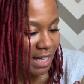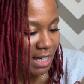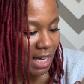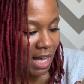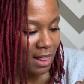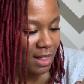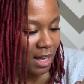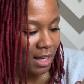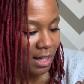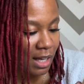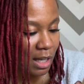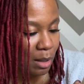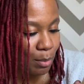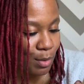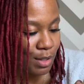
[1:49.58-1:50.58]
and
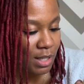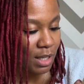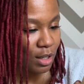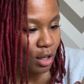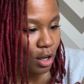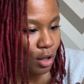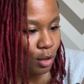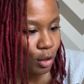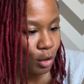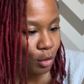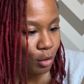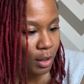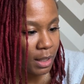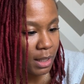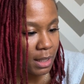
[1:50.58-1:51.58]
then 80% other
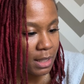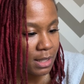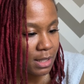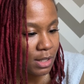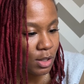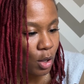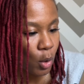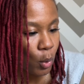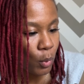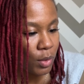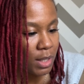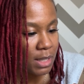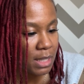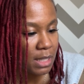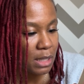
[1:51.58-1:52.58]
ingredients. So
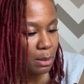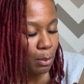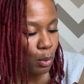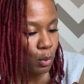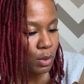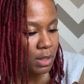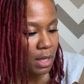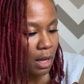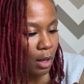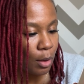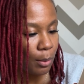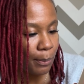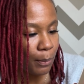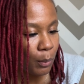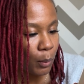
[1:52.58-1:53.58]
this is supposed to
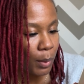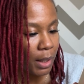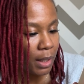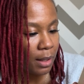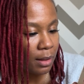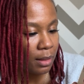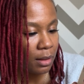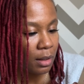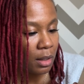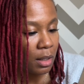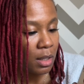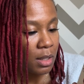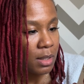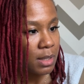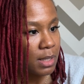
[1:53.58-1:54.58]
help with
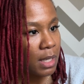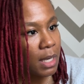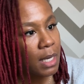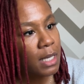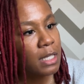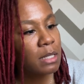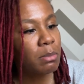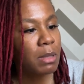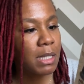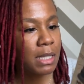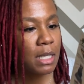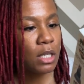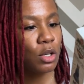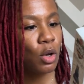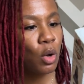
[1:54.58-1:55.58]
ticks,
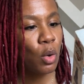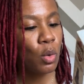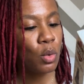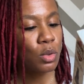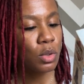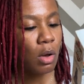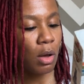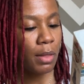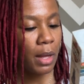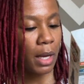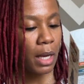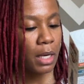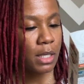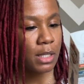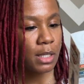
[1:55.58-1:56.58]
mosquitoes, all that
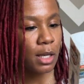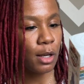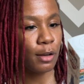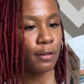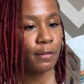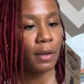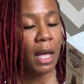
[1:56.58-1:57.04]
kind of stuff.